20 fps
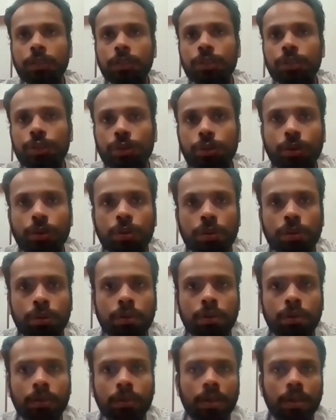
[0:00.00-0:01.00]

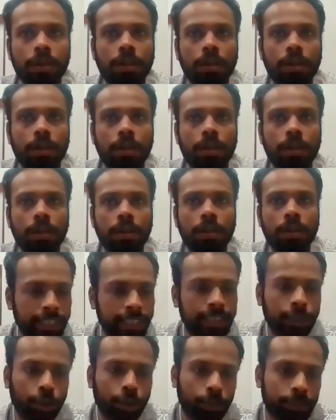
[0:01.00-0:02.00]
So for both
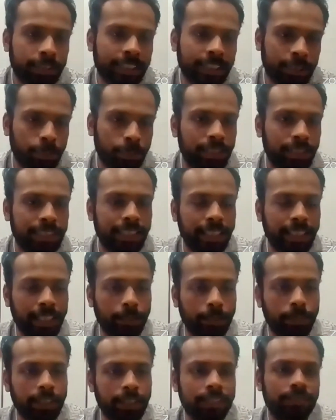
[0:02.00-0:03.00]
age groups, 6 plus and
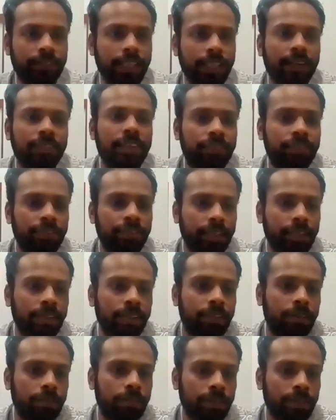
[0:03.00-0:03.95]
8 plus, we have different